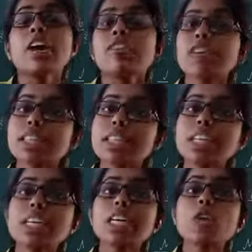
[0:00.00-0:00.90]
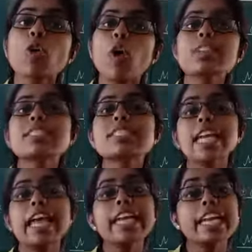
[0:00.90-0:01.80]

with constant